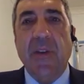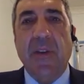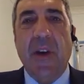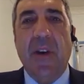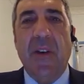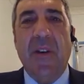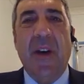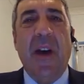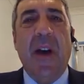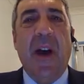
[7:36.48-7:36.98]

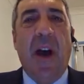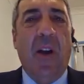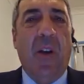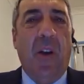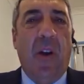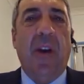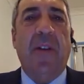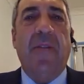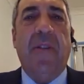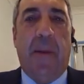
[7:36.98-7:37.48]
So a
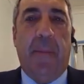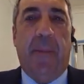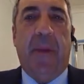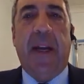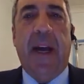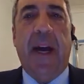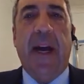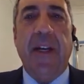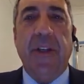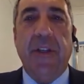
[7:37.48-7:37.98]
lot of
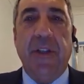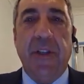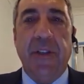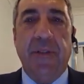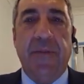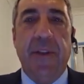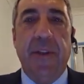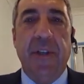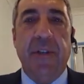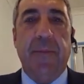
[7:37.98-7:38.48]
applications
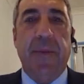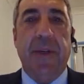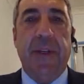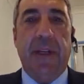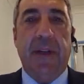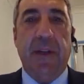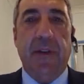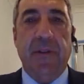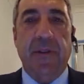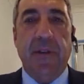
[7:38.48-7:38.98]
for this
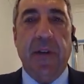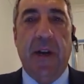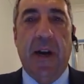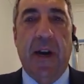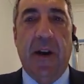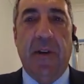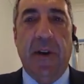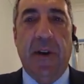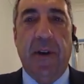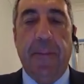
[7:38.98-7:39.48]
particular
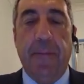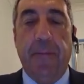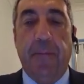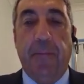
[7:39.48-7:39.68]
scenario.